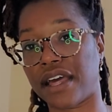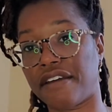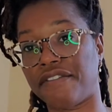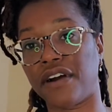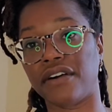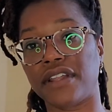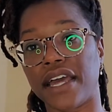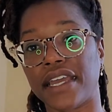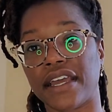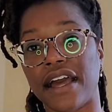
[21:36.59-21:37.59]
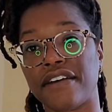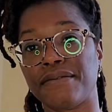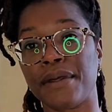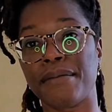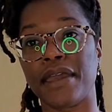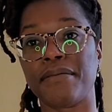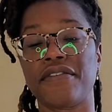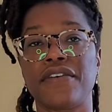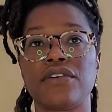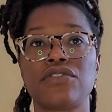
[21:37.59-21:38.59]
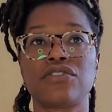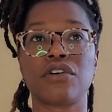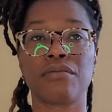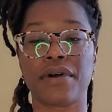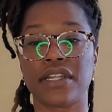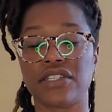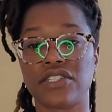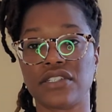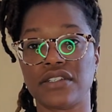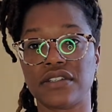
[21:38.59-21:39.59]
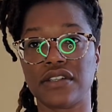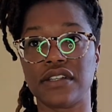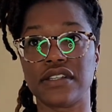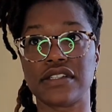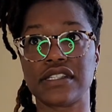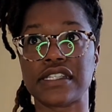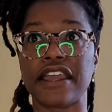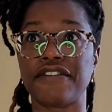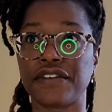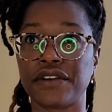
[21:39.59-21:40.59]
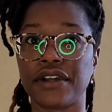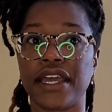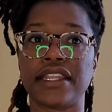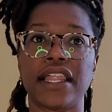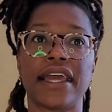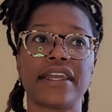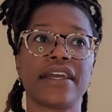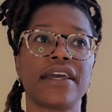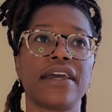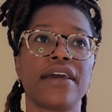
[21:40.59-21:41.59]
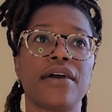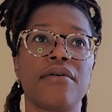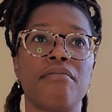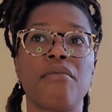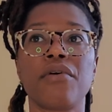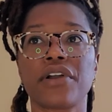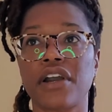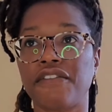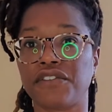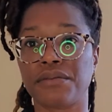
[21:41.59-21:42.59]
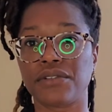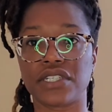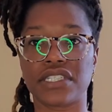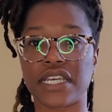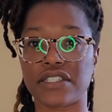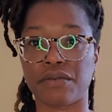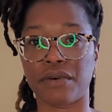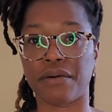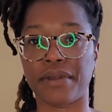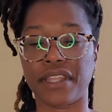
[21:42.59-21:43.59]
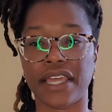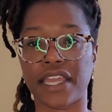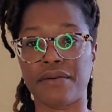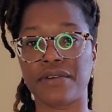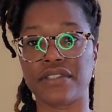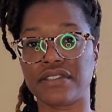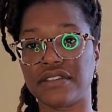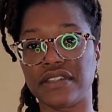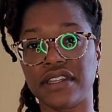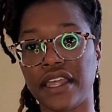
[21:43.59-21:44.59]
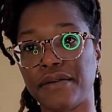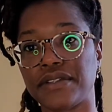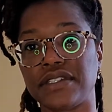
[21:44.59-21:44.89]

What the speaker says: I felt like it made me feel so much safer and like more comfortable just as a woman. Like it was a